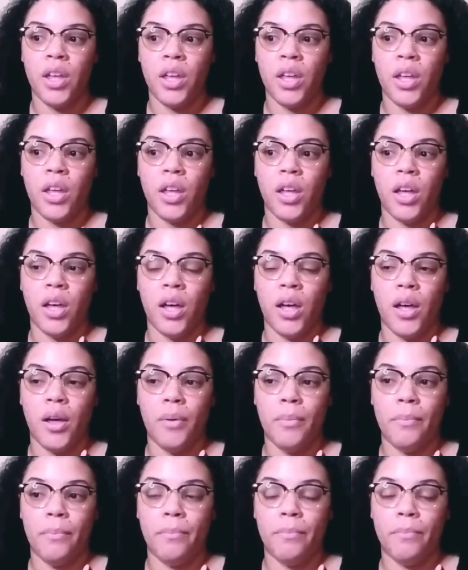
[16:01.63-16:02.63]
um,
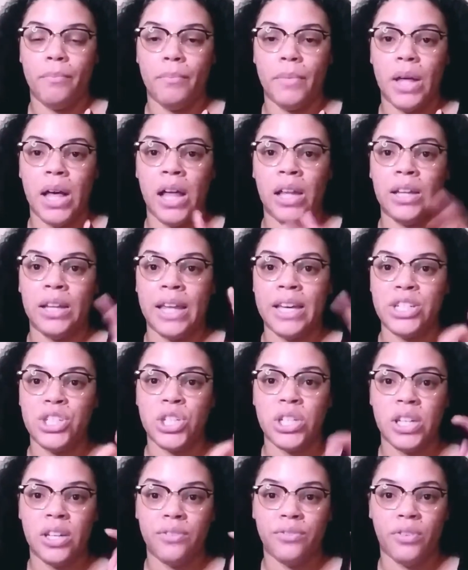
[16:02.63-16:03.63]
alleged
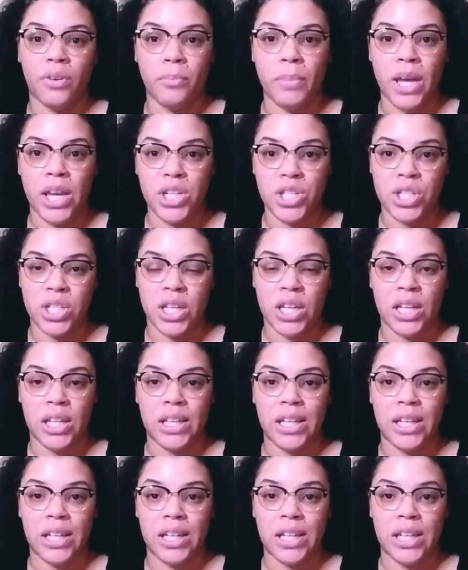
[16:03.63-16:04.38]
information